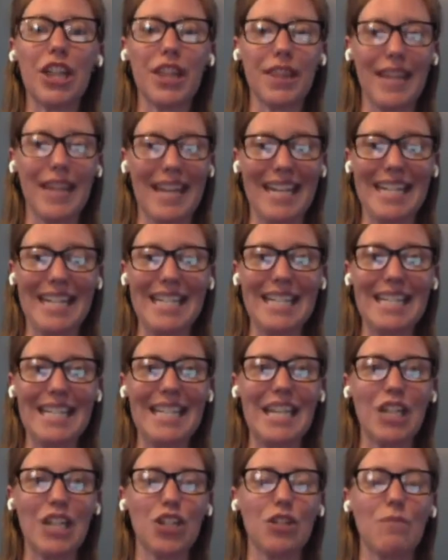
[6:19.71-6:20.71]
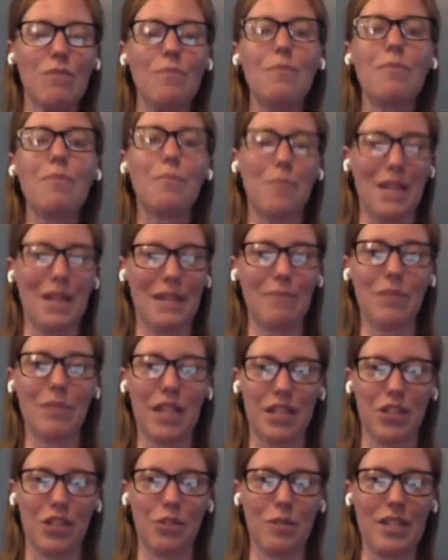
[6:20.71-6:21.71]
things that should be in
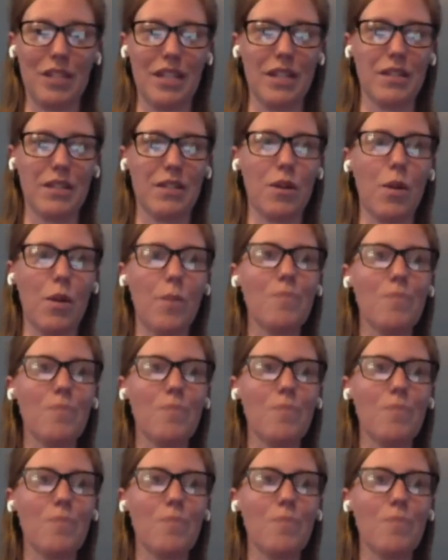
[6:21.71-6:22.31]
place in your business. So